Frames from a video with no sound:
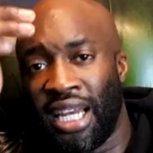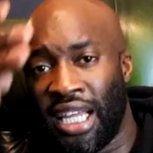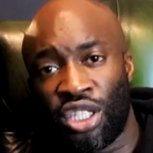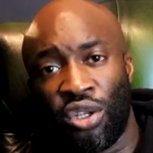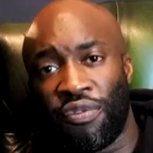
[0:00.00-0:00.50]

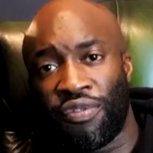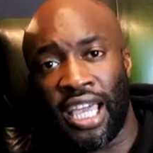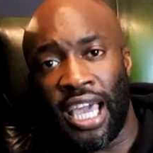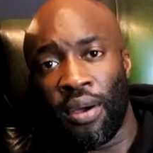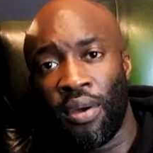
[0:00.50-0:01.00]
Let's not
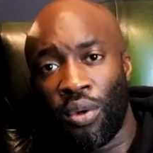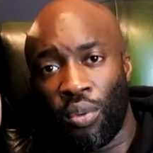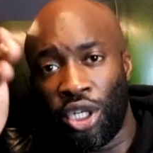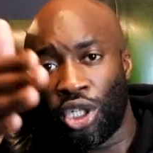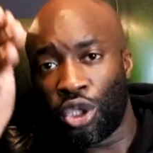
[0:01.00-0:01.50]
forget,
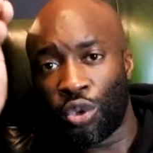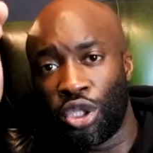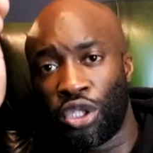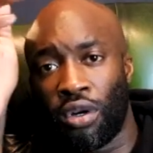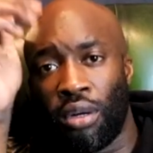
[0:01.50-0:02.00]
when the
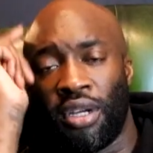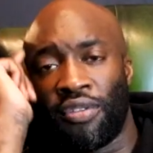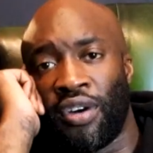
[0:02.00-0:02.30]
Joshua Jerome Miller